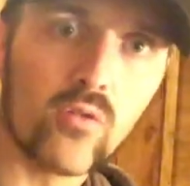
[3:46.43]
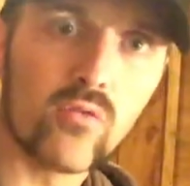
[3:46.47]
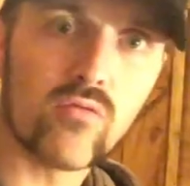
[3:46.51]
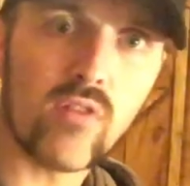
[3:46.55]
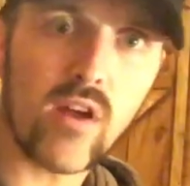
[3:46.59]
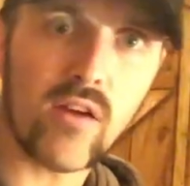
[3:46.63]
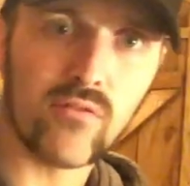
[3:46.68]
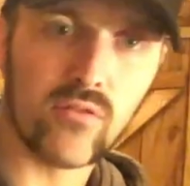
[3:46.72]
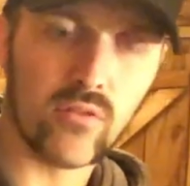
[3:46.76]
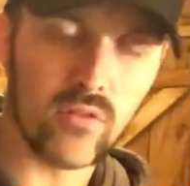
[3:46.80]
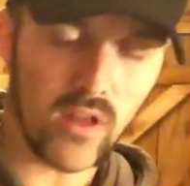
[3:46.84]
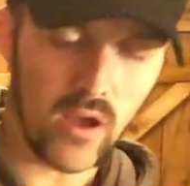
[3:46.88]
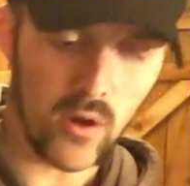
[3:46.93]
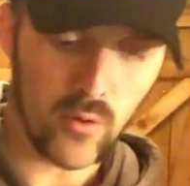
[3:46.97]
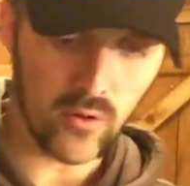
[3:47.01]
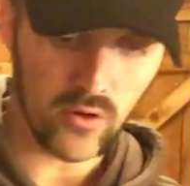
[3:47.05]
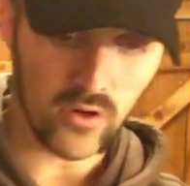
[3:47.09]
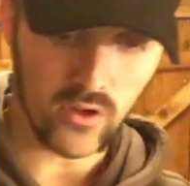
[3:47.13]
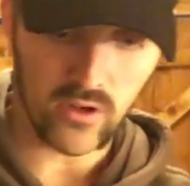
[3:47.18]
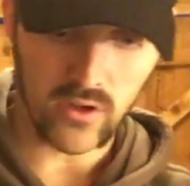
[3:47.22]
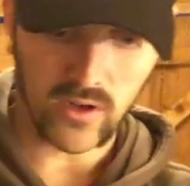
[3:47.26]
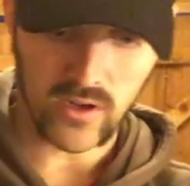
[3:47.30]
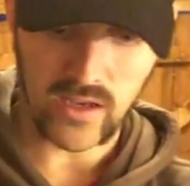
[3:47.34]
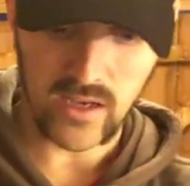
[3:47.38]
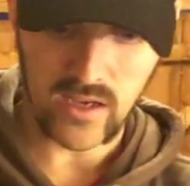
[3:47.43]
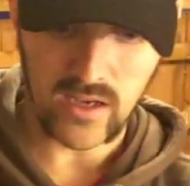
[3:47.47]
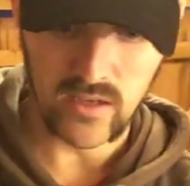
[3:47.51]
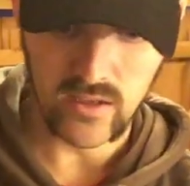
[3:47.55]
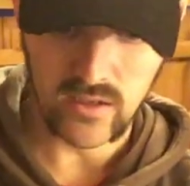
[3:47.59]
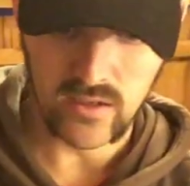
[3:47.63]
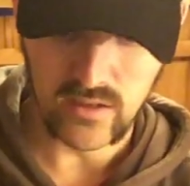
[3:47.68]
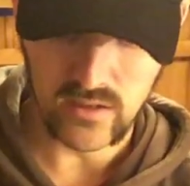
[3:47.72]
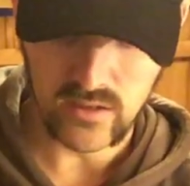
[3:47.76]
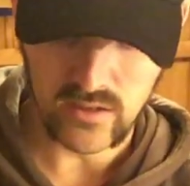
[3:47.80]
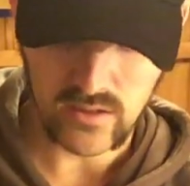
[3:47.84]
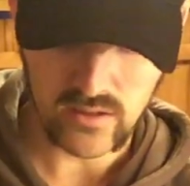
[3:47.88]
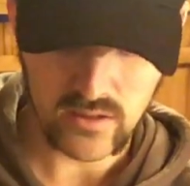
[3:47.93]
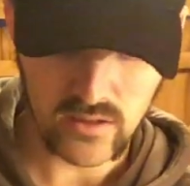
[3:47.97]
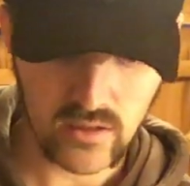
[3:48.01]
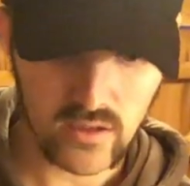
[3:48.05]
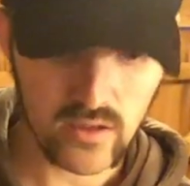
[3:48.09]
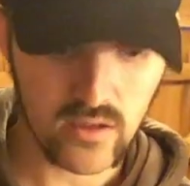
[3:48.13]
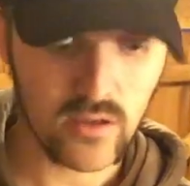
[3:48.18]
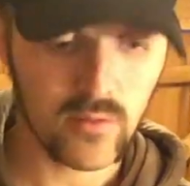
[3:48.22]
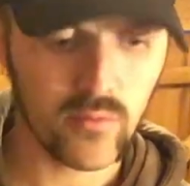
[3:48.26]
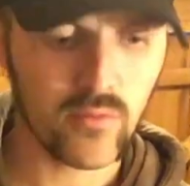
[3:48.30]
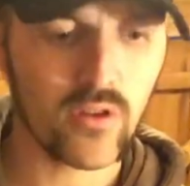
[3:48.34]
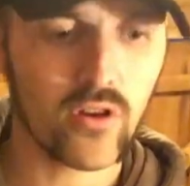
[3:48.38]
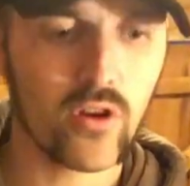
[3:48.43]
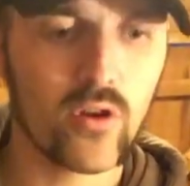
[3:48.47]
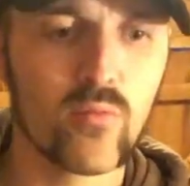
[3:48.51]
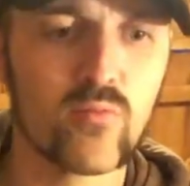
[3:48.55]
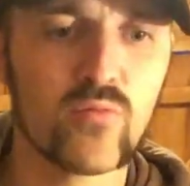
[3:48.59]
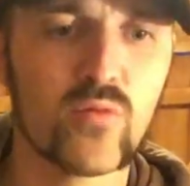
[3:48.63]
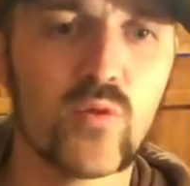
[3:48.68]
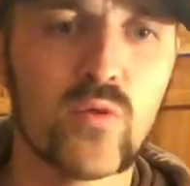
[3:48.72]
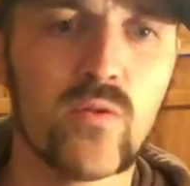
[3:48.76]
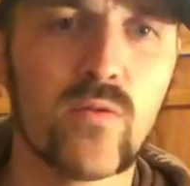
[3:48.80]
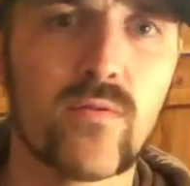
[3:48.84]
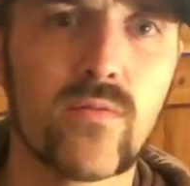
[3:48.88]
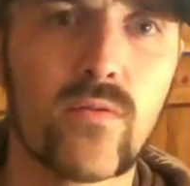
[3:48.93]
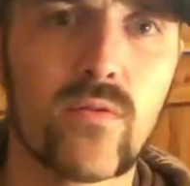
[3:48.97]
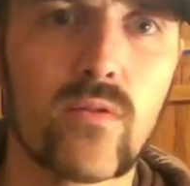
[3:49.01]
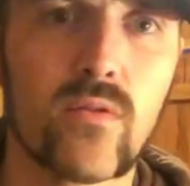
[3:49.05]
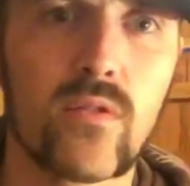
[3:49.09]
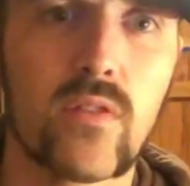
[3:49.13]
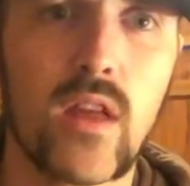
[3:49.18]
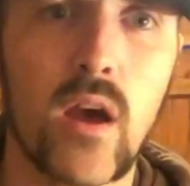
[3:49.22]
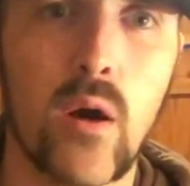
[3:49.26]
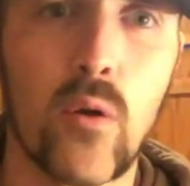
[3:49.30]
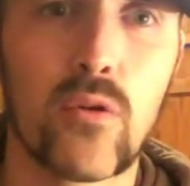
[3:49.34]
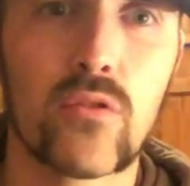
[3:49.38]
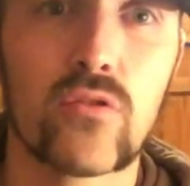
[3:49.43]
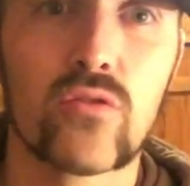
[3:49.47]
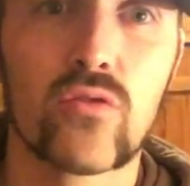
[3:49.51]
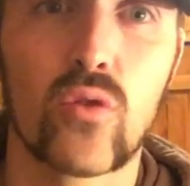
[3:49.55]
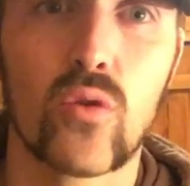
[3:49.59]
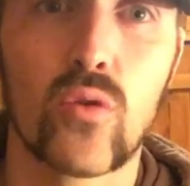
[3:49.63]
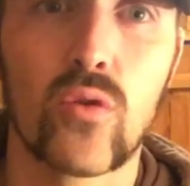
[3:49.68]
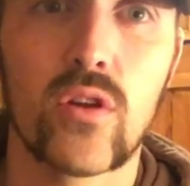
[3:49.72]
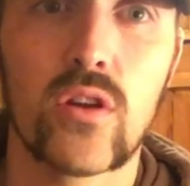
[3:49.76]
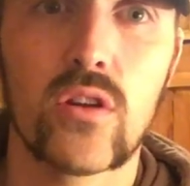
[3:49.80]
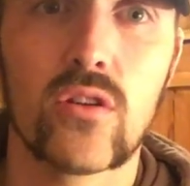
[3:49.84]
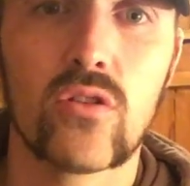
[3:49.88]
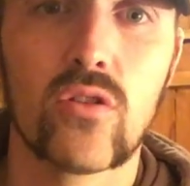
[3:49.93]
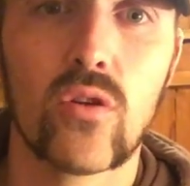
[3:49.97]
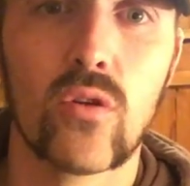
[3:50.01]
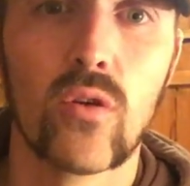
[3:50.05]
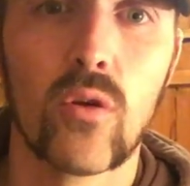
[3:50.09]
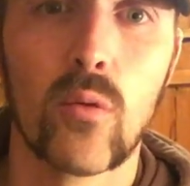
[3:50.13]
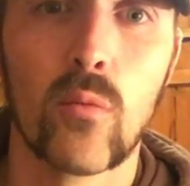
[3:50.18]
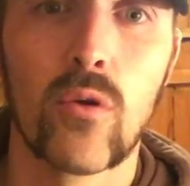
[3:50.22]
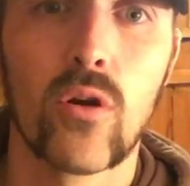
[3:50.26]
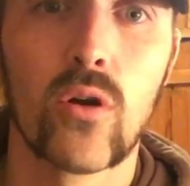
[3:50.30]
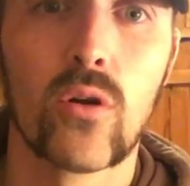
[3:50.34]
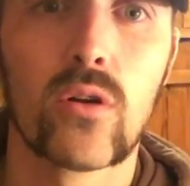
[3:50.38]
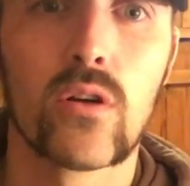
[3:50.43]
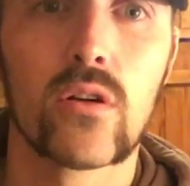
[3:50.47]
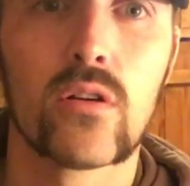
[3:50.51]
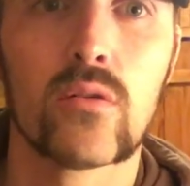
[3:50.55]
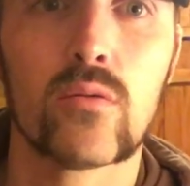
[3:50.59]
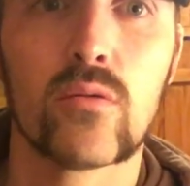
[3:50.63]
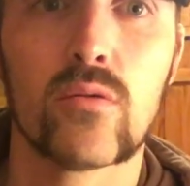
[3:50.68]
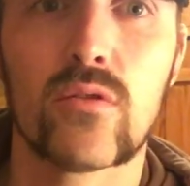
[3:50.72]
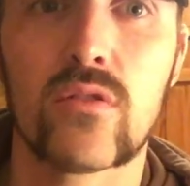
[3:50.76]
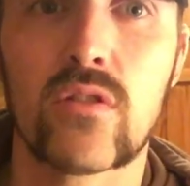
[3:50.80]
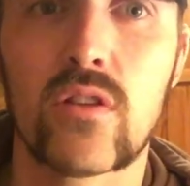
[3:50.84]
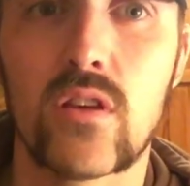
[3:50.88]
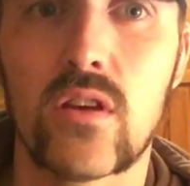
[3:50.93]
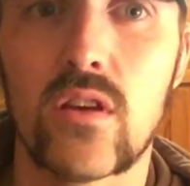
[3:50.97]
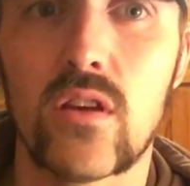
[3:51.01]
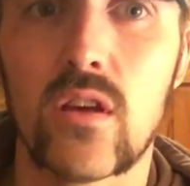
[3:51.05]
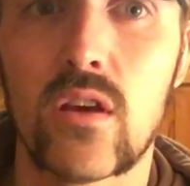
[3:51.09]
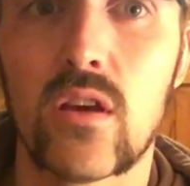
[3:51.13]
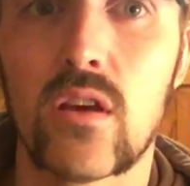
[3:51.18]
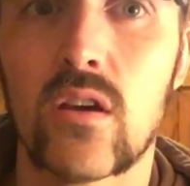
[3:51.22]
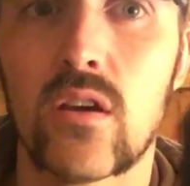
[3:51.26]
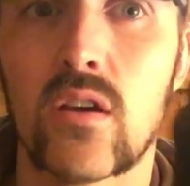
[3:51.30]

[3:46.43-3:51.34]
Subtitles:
unravel that one earlier. It comes with, that one's already done up, look, with the